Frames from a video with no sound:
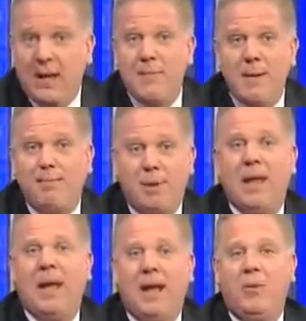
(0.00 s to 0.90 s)
Let me
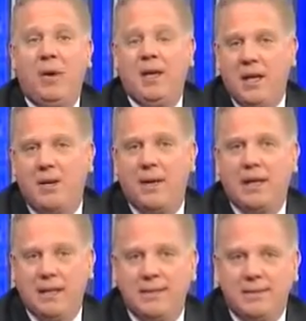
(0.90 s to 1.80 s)
play what
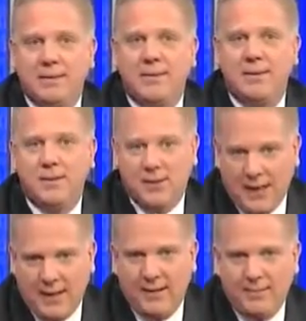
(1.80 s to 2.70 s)
Hillary Clinton
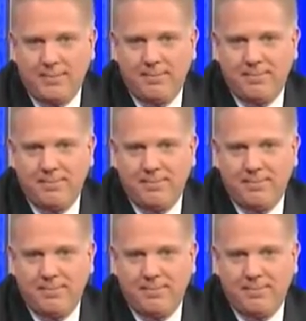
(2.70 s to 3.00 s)
said.